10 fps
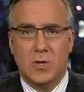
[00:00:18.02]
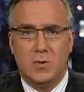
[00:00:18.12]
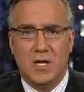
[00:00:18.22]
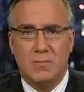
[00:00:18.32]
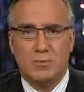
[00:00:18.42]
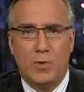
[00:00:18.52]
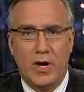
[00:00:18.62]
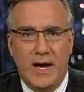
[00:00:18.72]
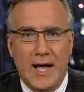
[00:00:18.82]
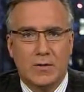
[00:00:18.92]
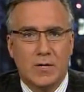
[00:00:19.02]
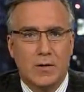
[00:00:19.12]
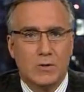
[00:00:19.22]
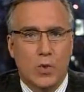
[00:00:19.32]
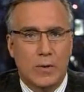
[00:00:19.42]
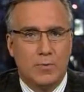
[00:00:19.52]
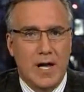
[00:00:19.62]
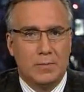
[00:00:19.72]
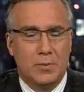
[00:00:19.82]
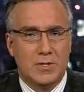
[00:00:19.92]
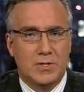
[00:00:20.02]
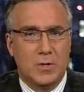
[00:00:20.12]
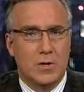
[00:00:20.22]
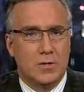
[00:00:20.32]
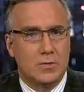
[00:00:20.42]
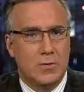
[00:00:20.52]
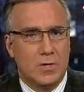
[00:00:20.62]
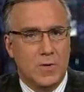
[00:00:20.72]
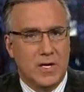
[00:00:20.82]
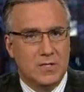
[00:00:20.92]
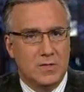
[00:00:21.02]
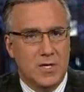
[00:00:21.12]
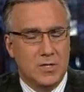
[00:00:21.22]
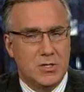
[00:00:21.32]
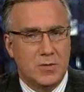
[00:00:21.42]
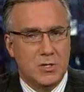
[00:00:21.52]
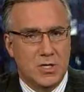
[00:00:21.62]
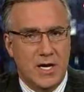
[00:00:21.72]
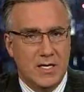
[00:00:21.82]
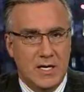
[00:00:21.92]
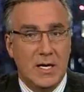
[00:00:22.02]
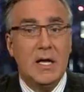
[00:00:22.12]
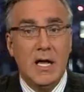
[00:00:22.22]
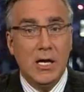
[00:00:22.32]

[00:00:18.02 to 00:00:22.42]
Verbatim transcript: Turley keeps pointing out, there is one problem with the so called Truth and Reconciliation Commission idea.